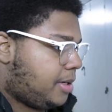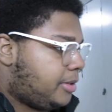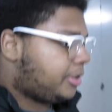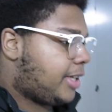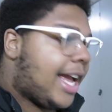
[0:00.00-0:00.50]

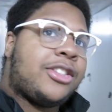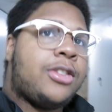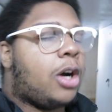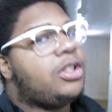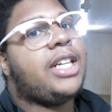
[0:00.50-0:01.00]
She has
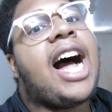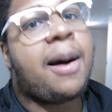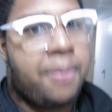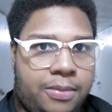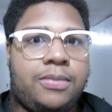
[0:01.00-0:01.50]
no
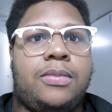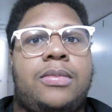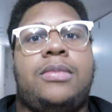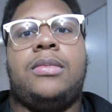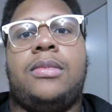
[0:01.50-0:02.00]
job.
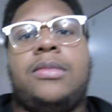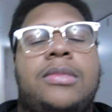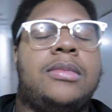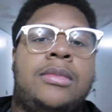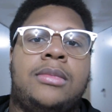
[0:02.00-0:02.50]

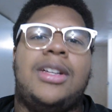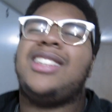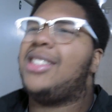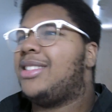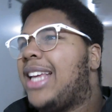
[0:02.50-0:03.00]

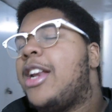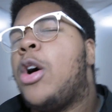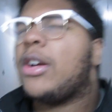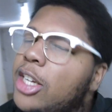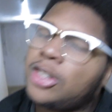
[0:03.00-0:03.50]
Let's just say no
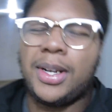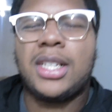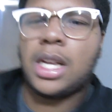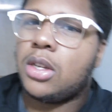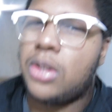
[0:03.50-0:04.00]
kids
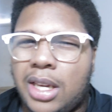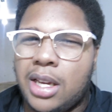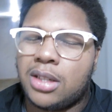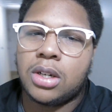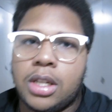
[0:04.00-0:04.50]
because I used the
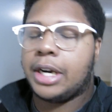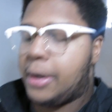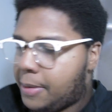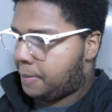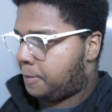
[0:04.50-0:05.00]
kids
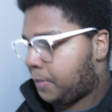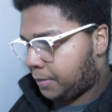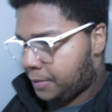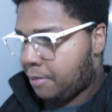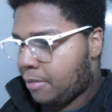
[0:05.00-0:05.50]
earlier.
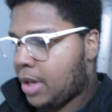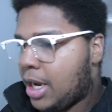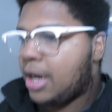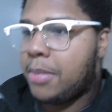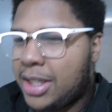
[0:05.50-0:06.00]

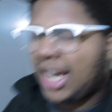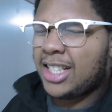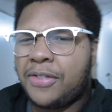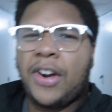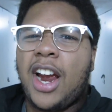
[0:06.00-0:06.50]
But she has
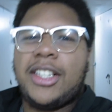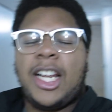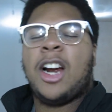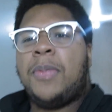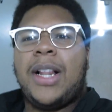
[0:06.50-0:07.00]
a very
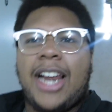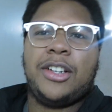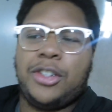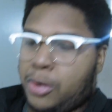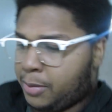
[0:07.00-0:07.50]
terrible
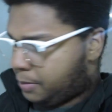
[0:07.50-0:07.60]
attitude.